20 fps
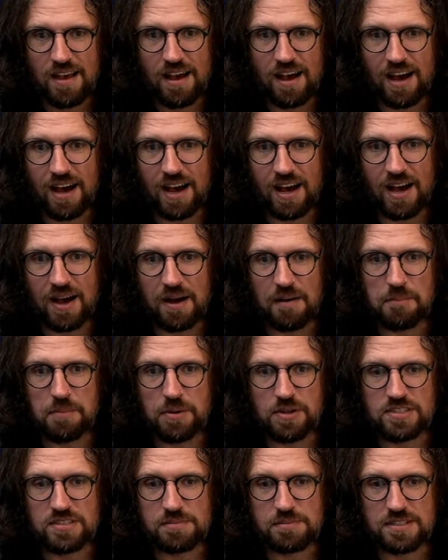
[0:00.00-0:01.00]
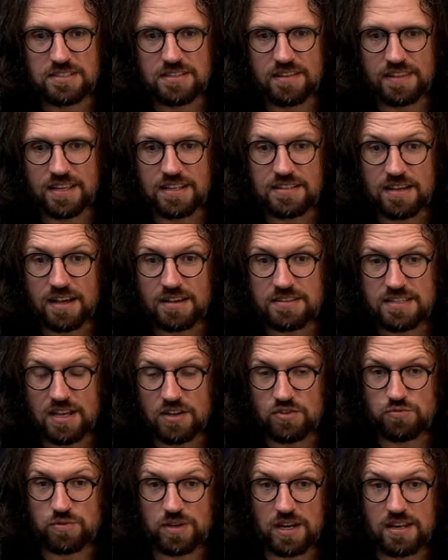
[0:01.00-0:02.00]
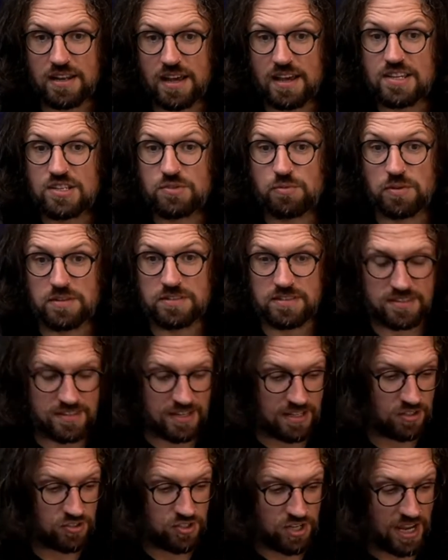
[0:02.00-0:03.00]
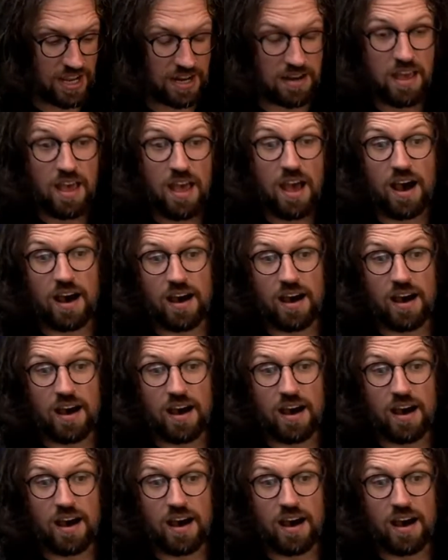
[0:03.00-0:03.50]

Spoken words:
But somebody said the guitar sounds really nice. What's the signal chain?